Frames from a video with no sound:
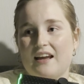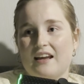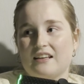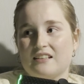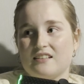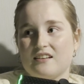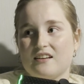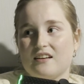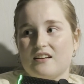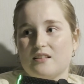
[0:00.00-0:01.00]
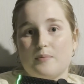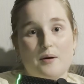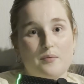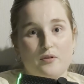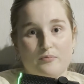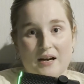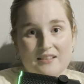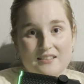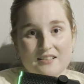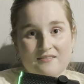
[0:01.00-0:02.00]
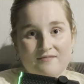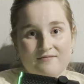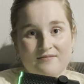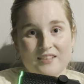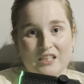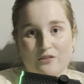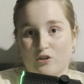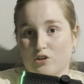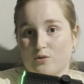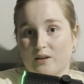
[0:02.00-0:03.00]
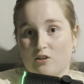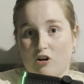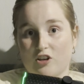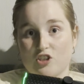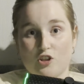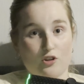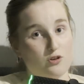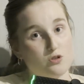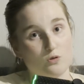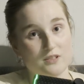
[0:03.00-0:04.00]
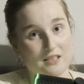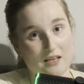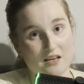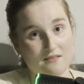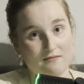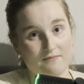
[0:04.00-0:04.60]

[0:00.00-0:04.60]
And to be able to move past it, you've got to acknowledge that those thoughts are there.